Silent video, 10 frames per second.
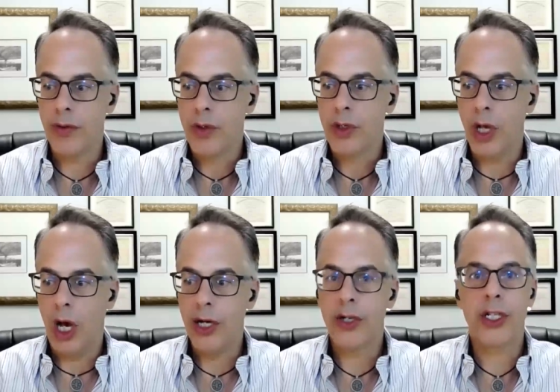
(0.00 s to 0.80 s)
to
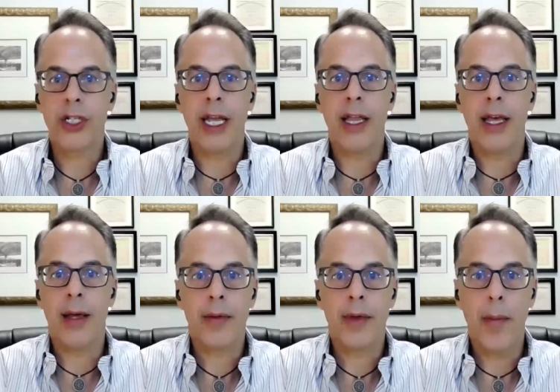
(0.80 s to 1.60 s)
understand
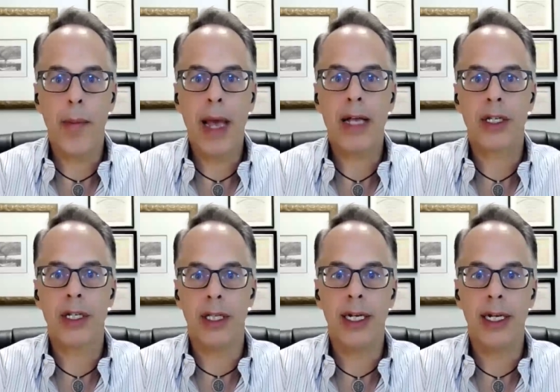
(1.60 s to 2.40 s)
that
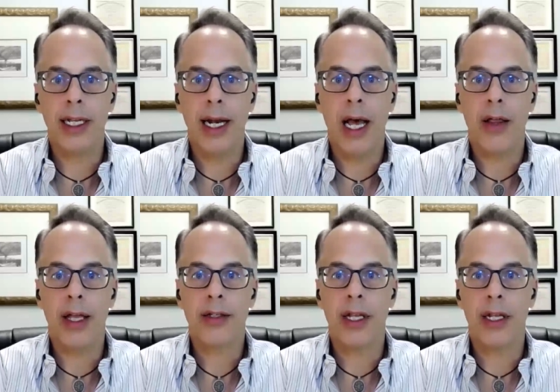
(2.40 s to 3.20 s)
masculinity and how
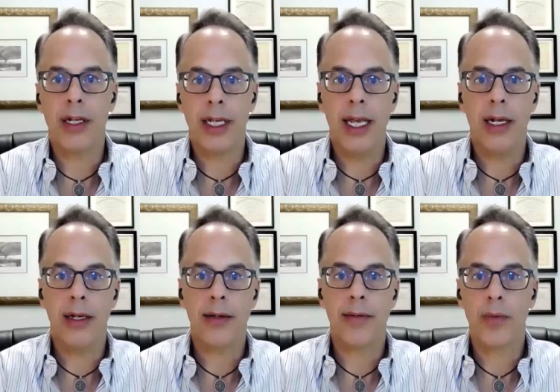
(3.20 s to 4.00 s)
that's then again
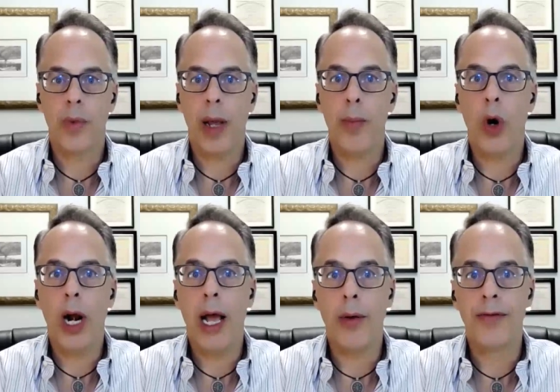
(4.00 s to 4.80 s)
more
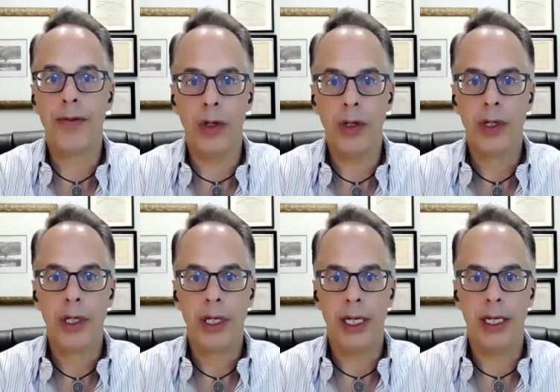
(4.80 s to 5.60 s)
helpful
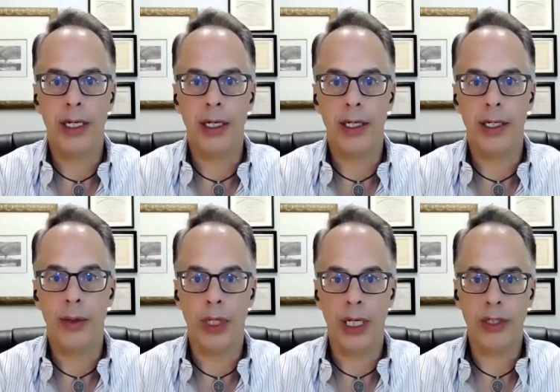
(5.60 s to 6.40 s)
in a
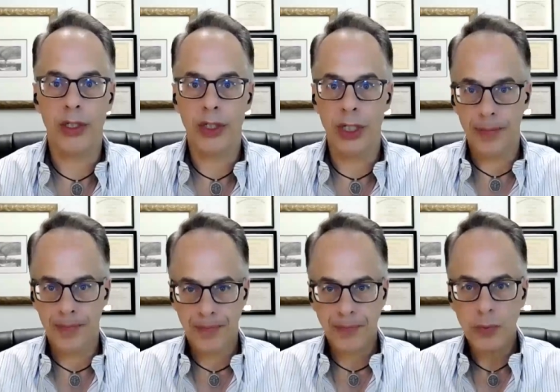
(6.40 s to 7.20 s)
relationship.
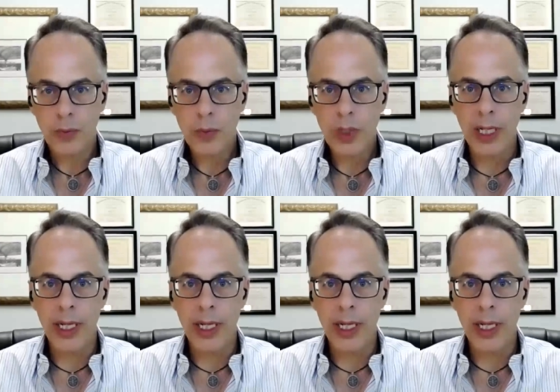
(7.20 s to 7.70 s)
And